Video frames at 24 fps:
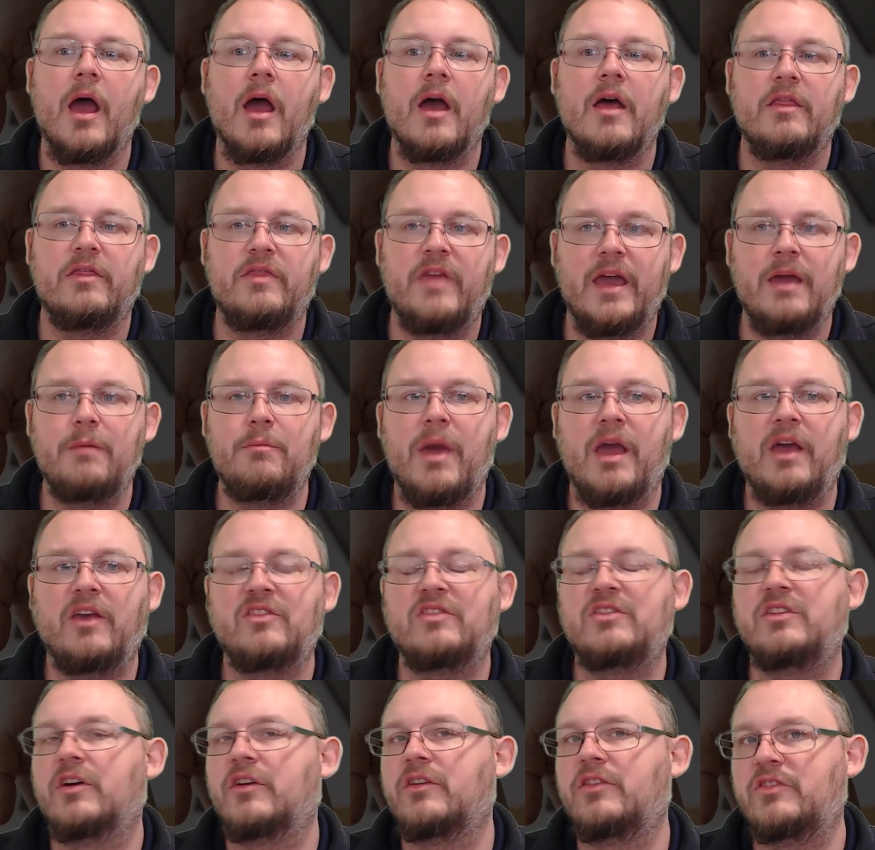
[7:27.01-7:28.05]
they may
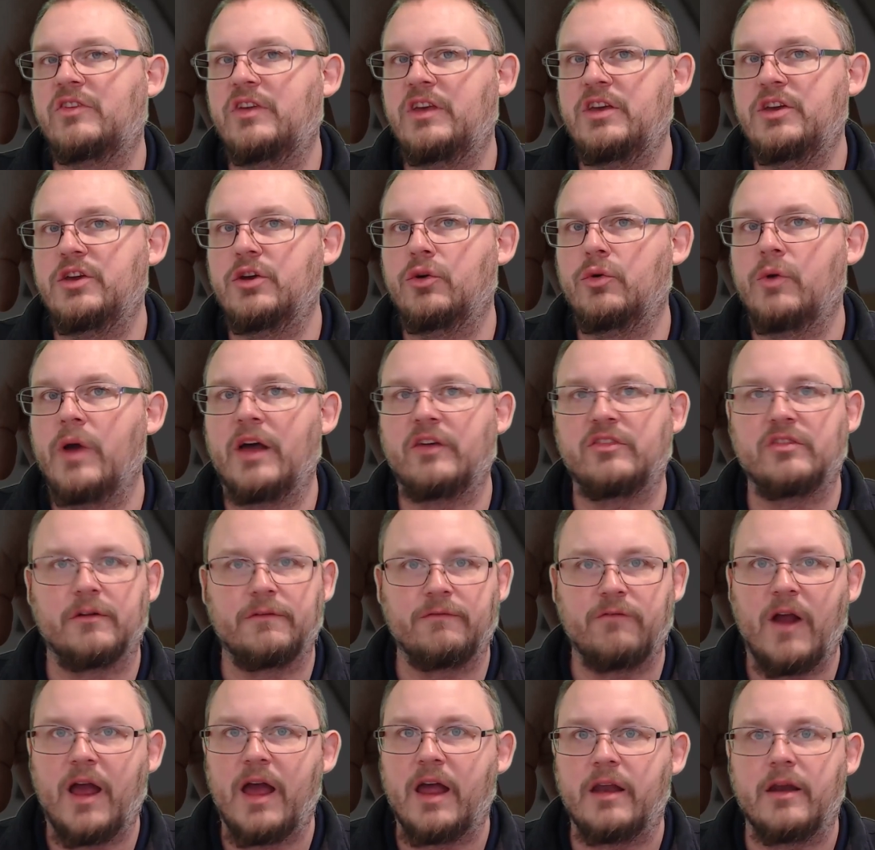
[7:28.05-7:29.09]
still see you as a
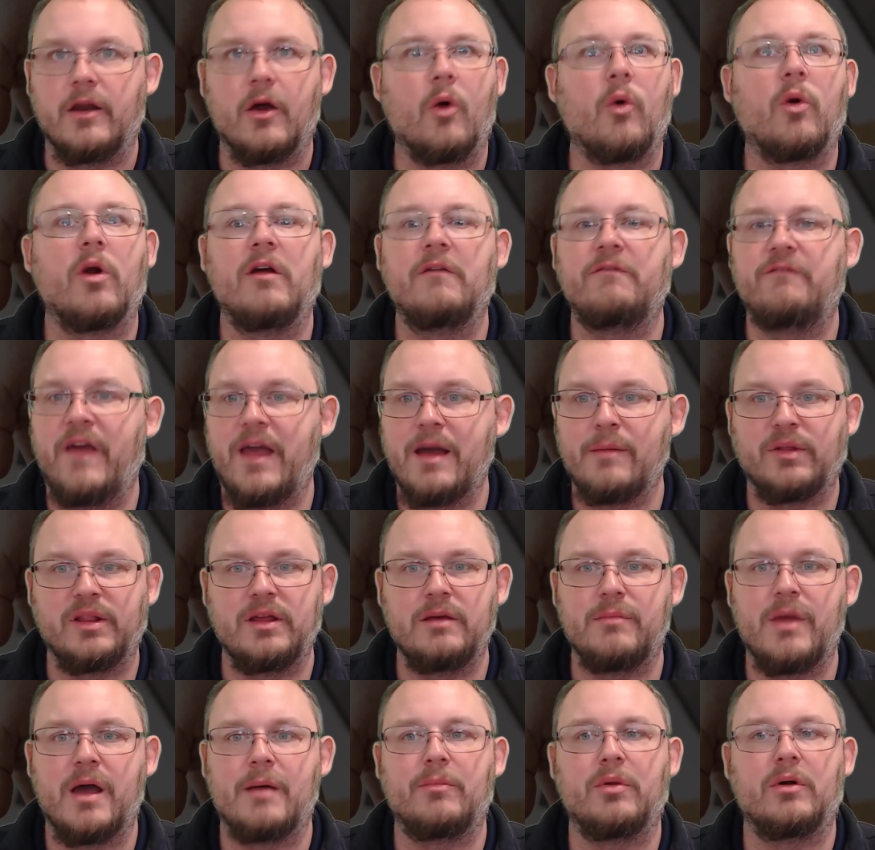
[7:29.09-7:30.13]
friend or a family
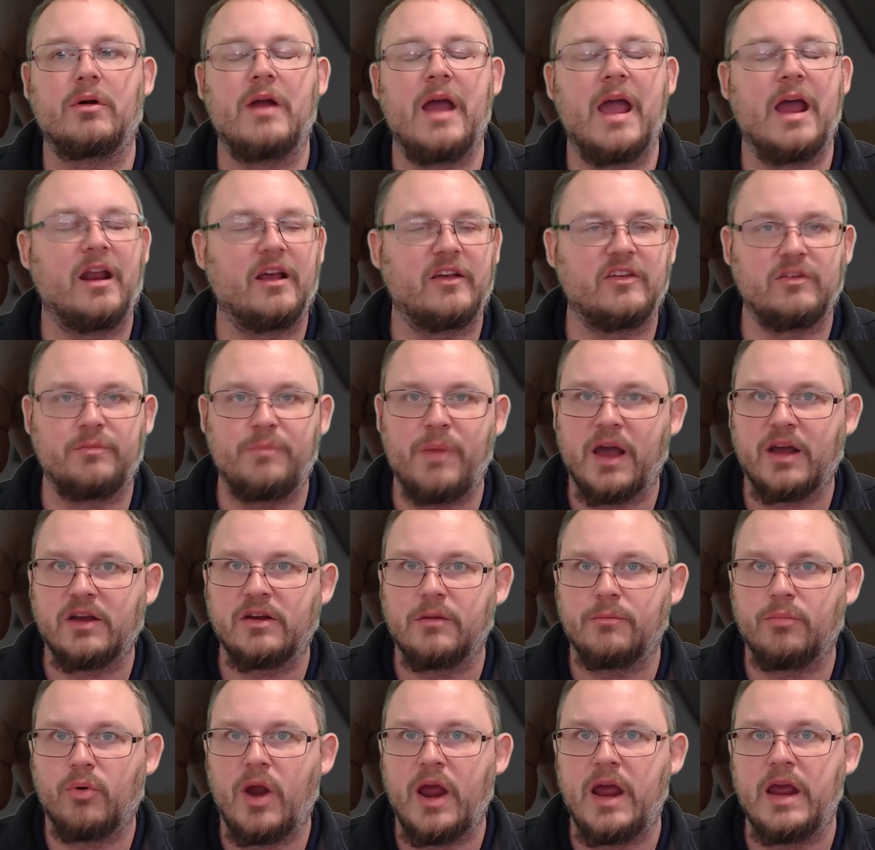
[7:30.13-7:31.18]
member and expect a
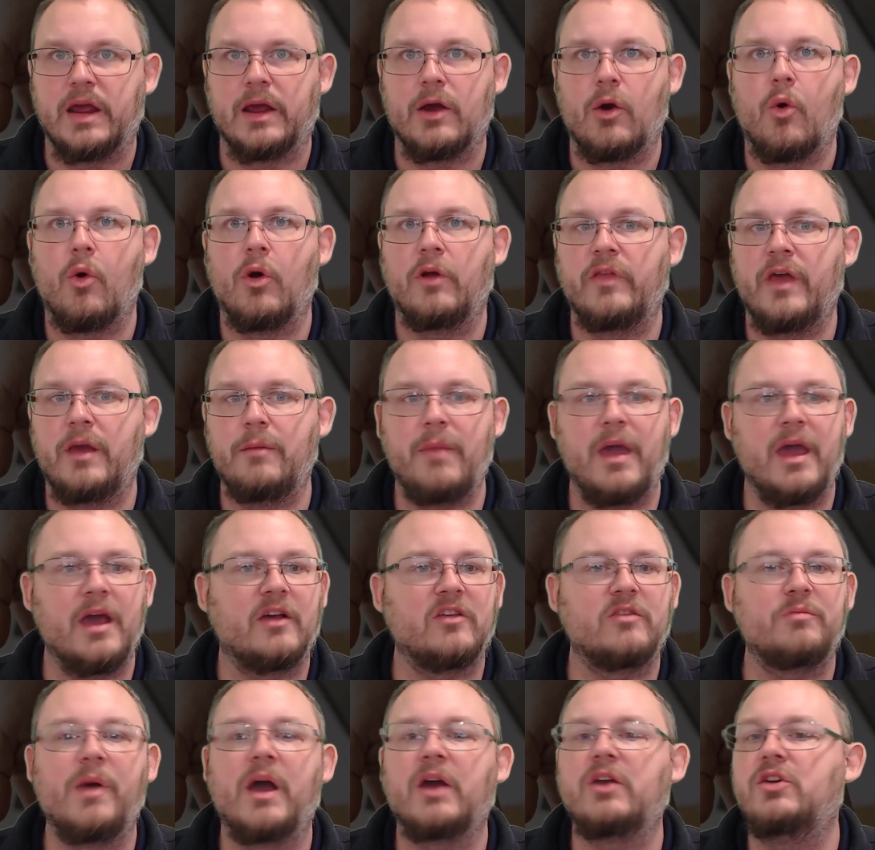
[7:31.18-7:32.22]
break, or they may
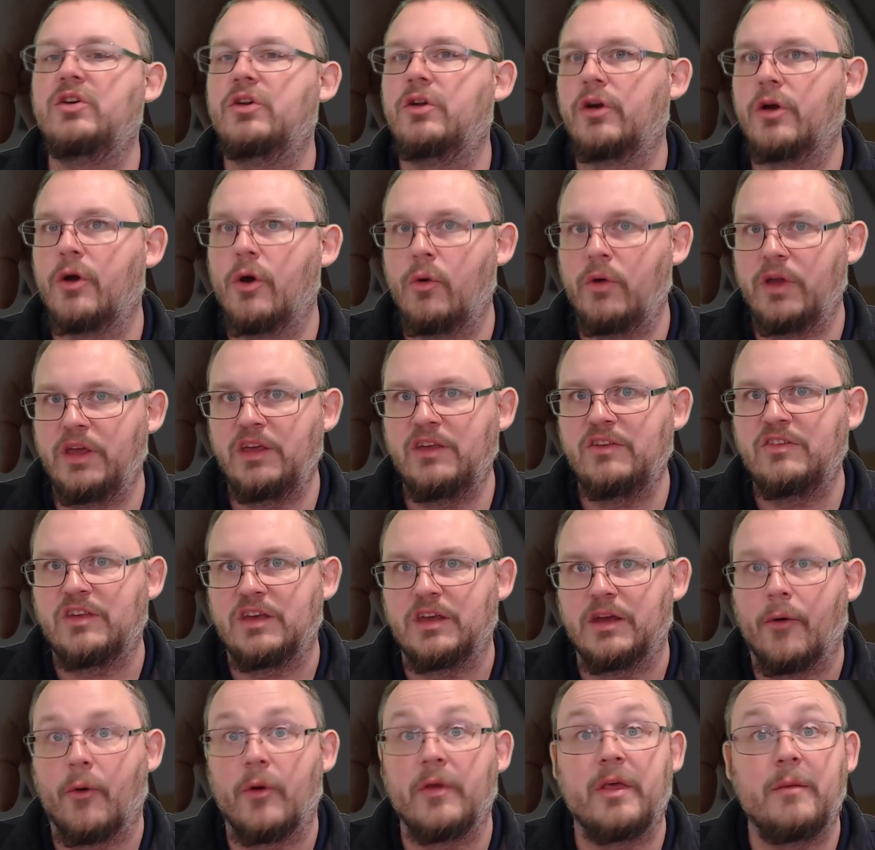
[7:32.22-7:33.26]
expect you to go easy,
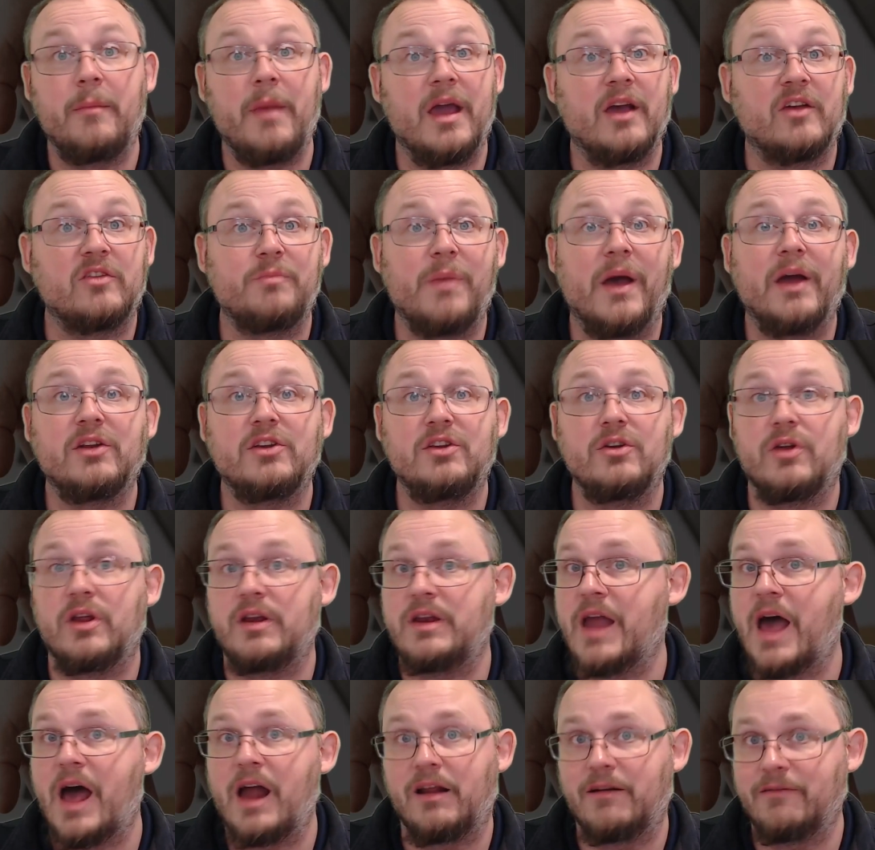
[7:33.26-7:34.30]
or they may expect you to
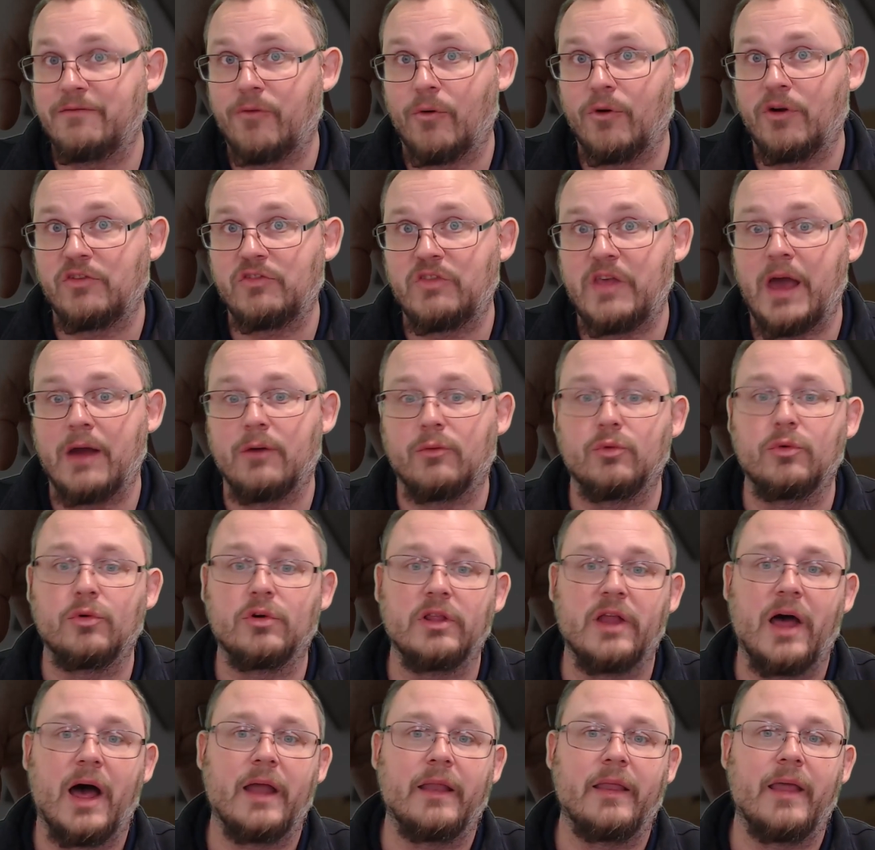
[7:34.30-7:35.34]
not enforce that rule
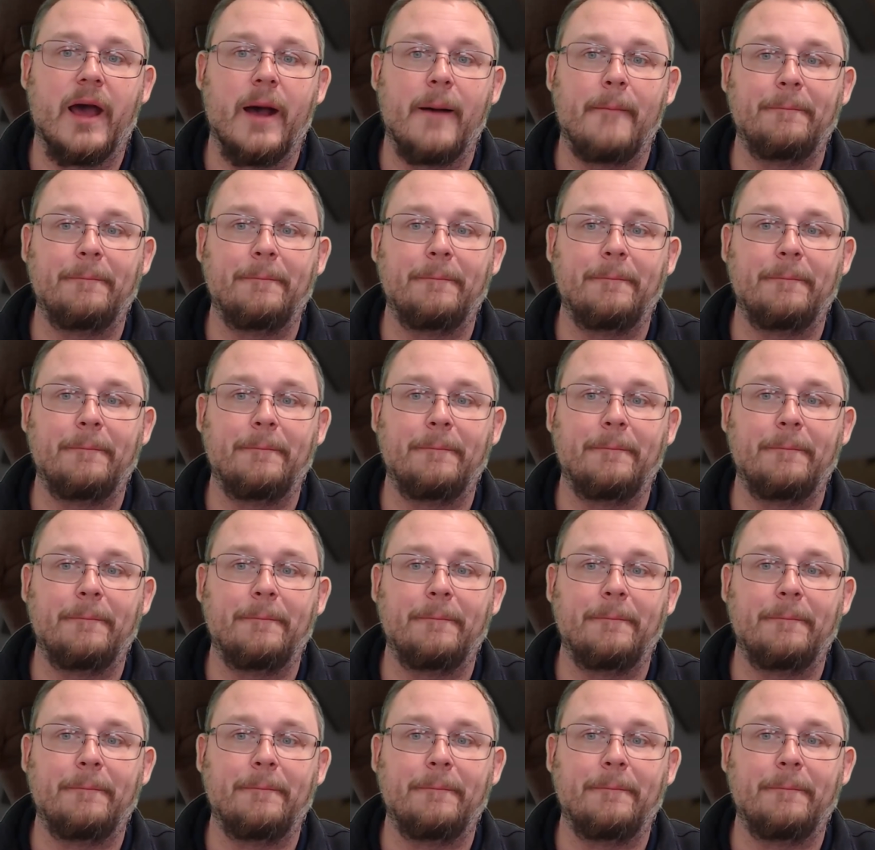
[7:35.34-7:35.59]
on them.